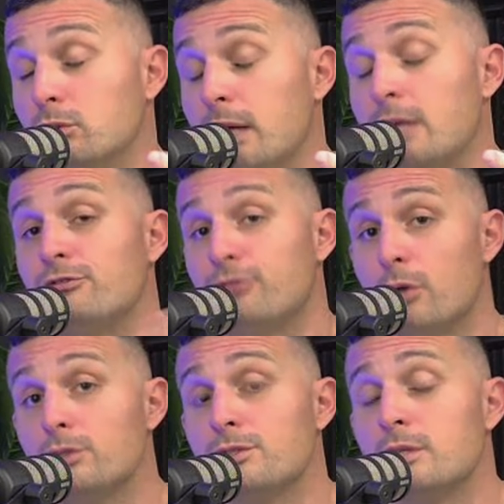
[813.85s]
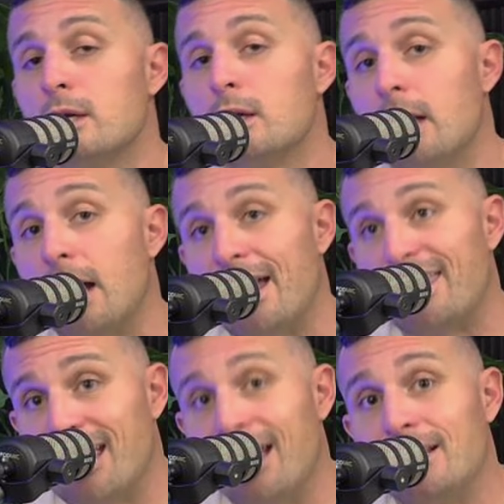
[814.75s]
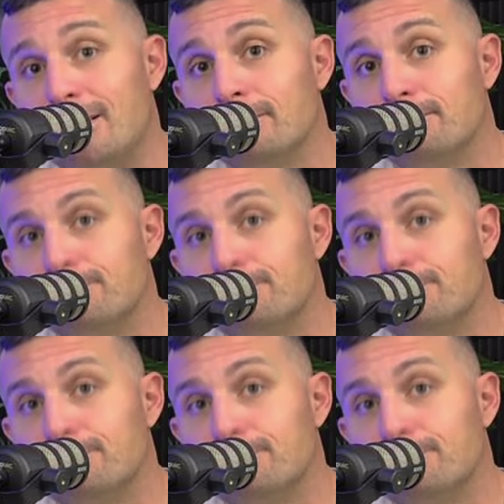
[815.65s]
debt first, and then